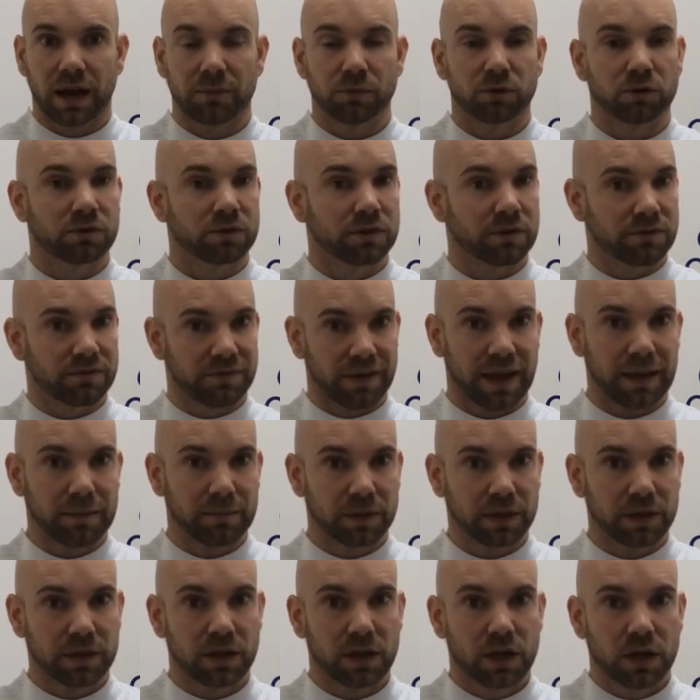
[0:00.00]
or in the
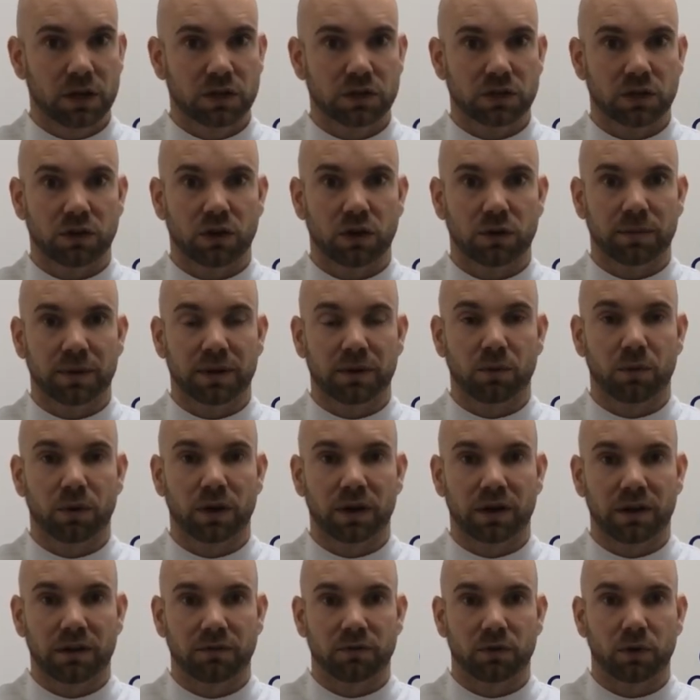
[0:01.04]
family, so you've got to be
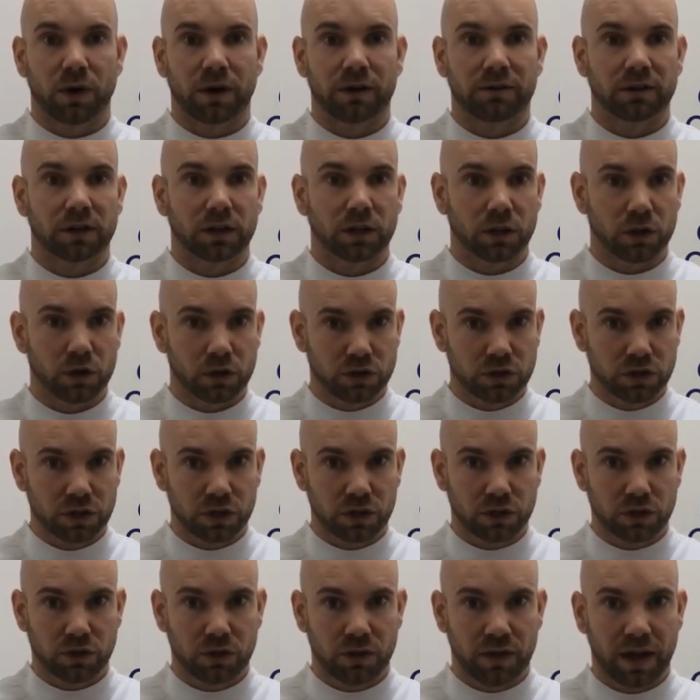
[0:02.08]
aware if you are
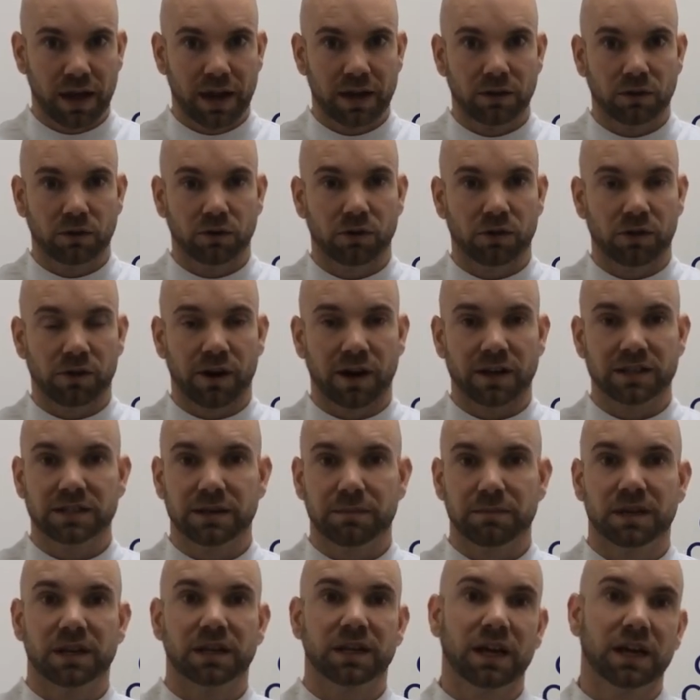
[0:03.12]
allergic to that, or there are
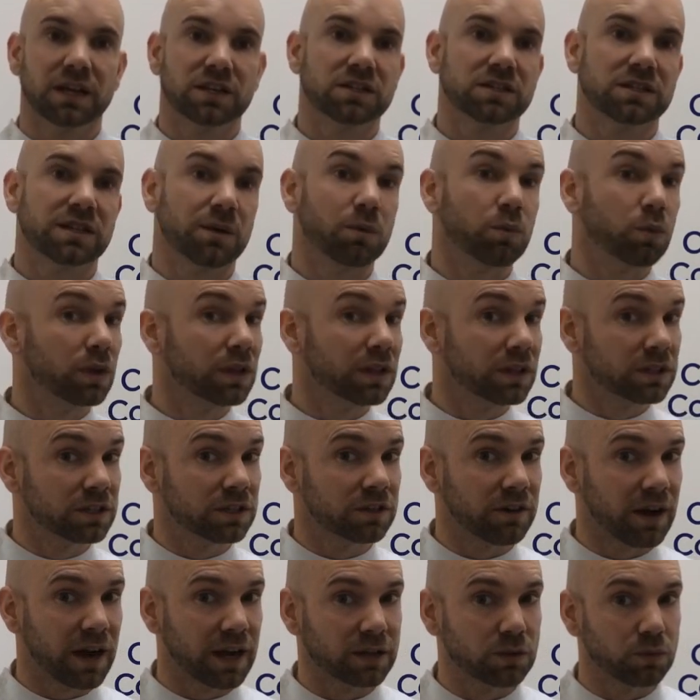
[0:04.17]
some medications that will
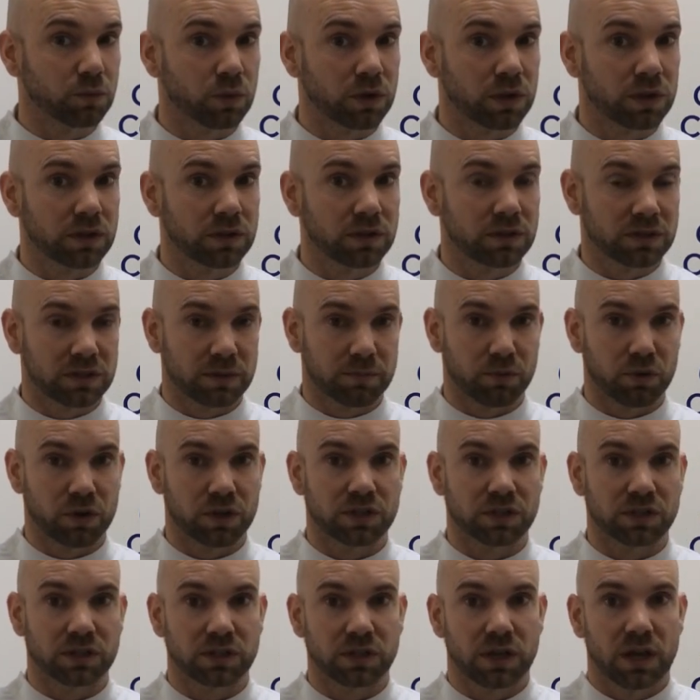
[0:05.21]
interact with
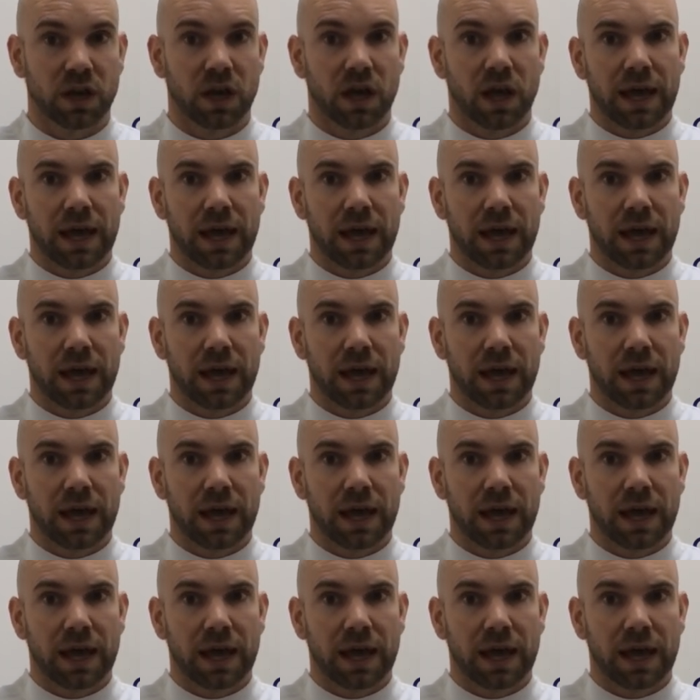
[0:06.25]
suppressants.